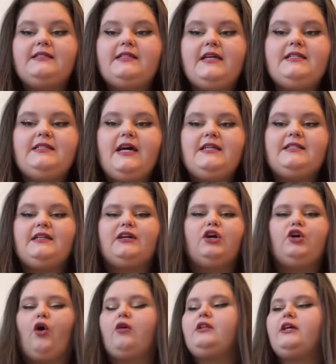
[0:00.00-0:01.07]
taste test a
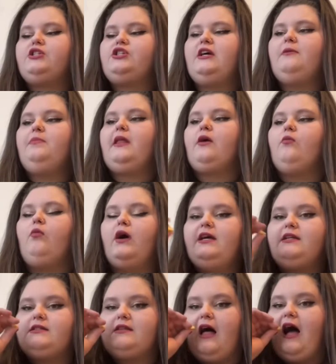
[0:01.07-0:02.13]
garlic chip. Like,
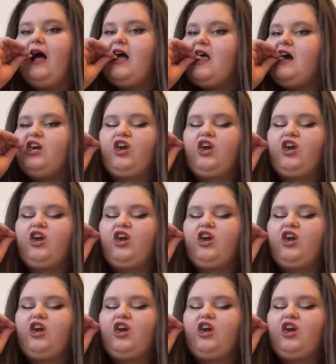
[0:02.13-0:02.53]
what is that?